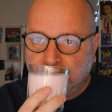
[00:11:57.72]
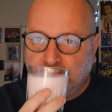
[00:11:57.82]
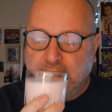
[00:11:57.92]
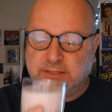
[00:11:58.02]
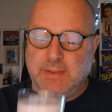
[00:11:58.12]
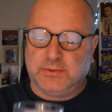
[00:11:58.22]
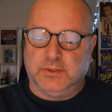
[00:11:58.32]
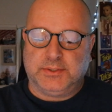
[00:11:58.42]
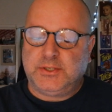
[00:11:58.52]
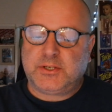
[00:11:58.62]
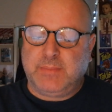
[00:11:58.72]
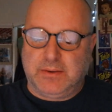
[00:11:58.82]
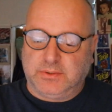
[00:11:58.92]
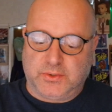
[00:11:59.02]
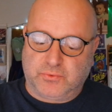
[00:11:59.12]
Yeah, it smells nice. It just
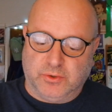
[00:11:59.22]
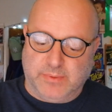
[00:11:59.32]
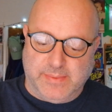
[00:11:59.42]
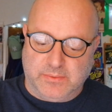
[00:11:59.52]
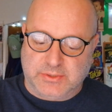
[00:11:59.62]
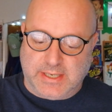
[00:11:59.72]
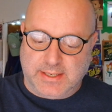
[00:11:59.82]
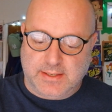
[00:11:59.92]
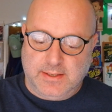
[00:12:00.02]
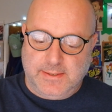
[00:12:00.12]
smells like strawberry milkshake.